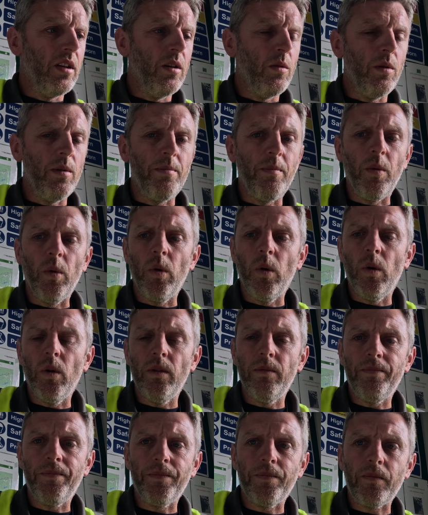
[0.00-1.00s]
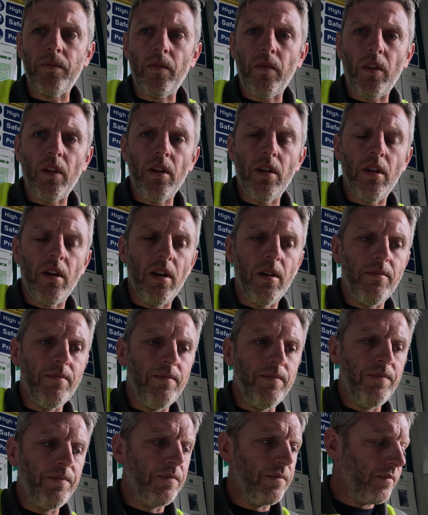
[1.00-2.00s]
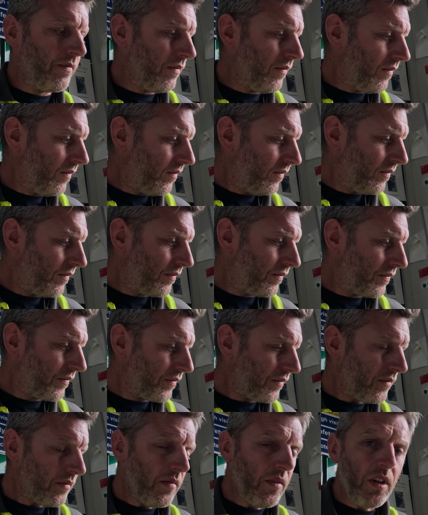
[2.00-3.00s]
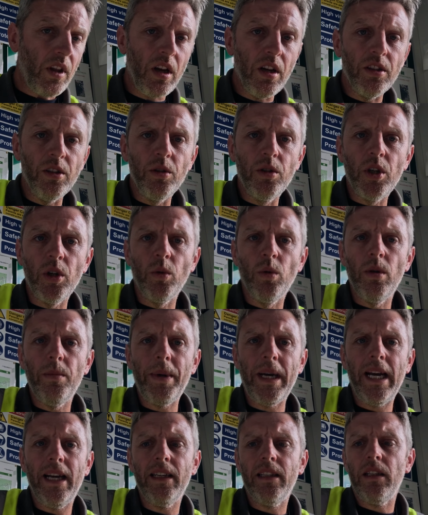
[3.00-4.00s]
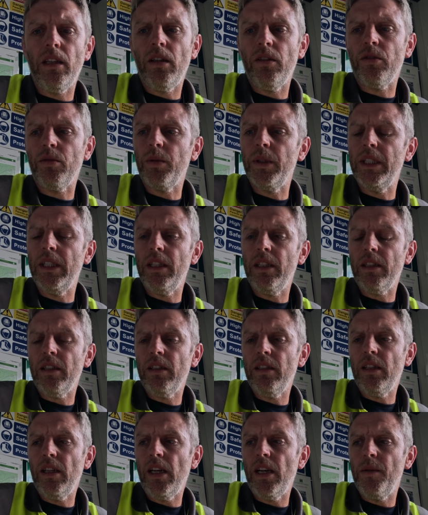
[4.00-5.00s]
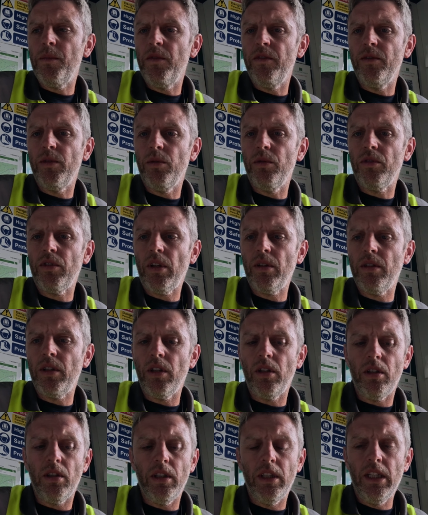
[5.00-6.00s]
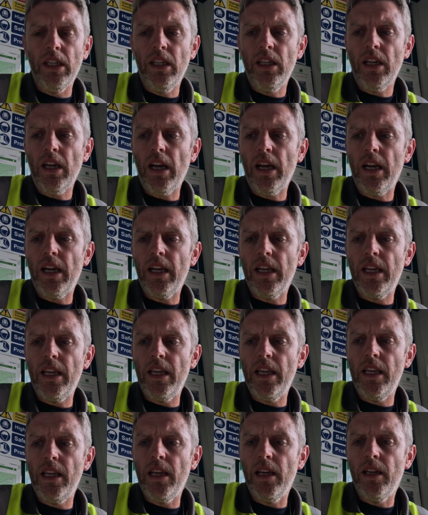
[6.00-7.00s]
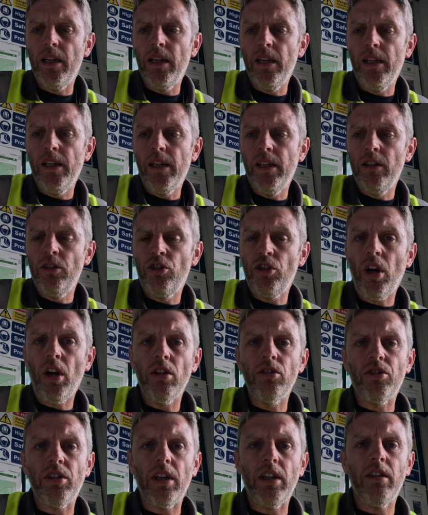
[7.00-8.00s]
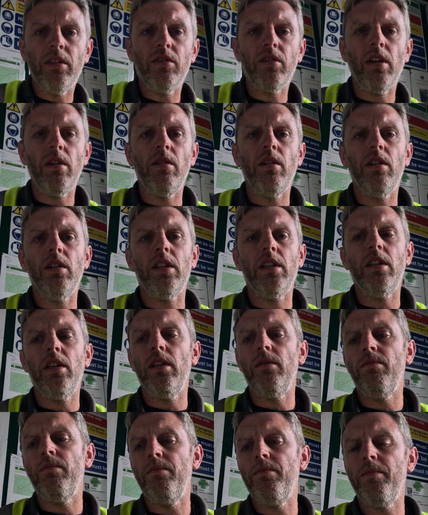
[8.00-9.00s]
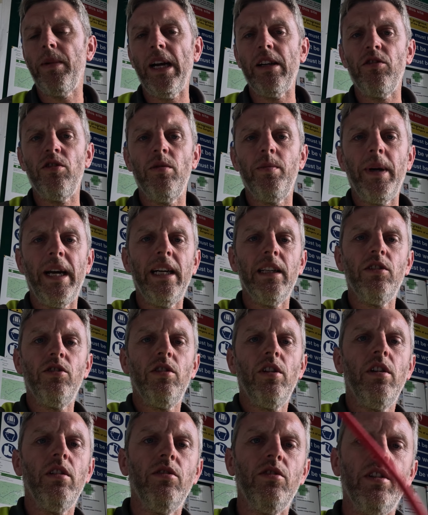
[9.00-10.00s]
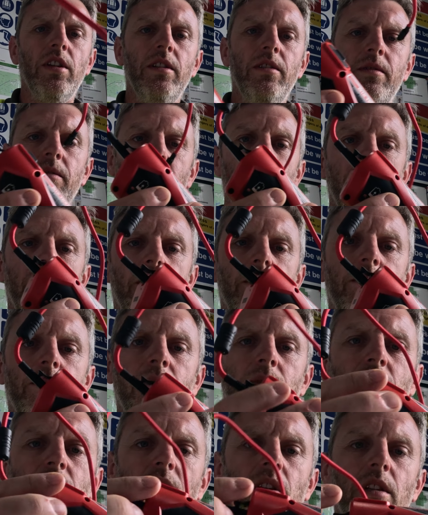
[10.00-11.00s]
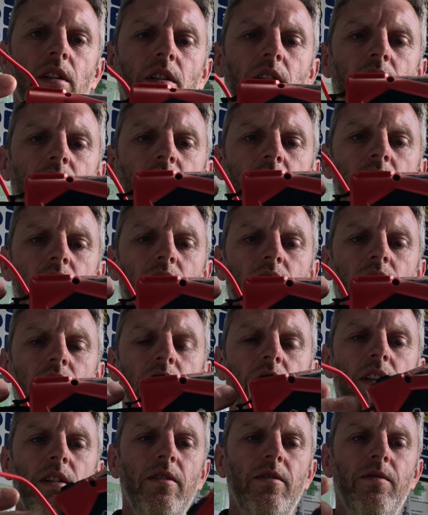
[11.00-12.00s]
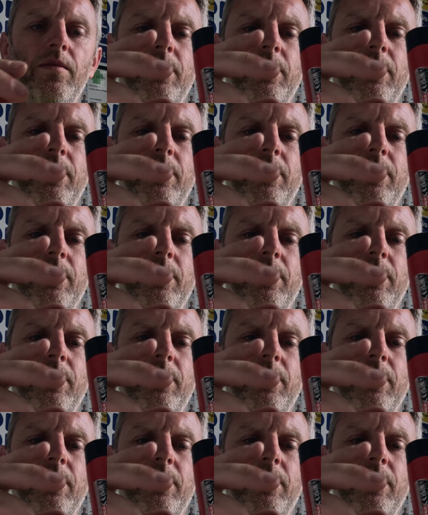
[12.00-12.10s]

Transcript: we bought a new cooler bag last week, and we've also got a charger, so like a battery pack charger. So this is it.